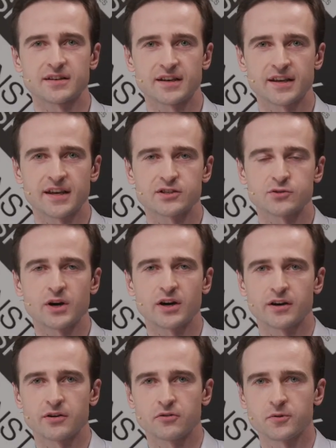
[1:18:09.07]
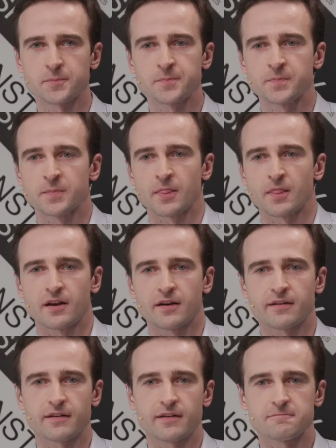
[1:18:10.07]
against Wan Hao.
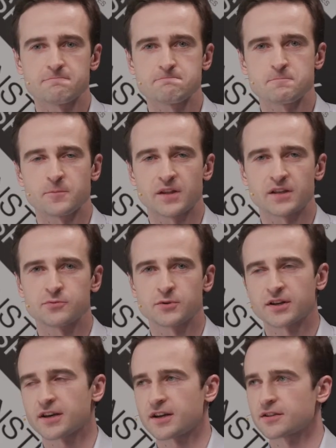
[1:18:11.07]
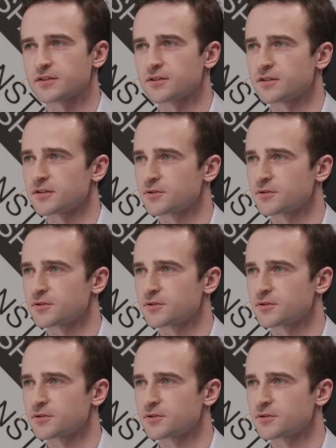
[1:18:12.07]
It's very hard to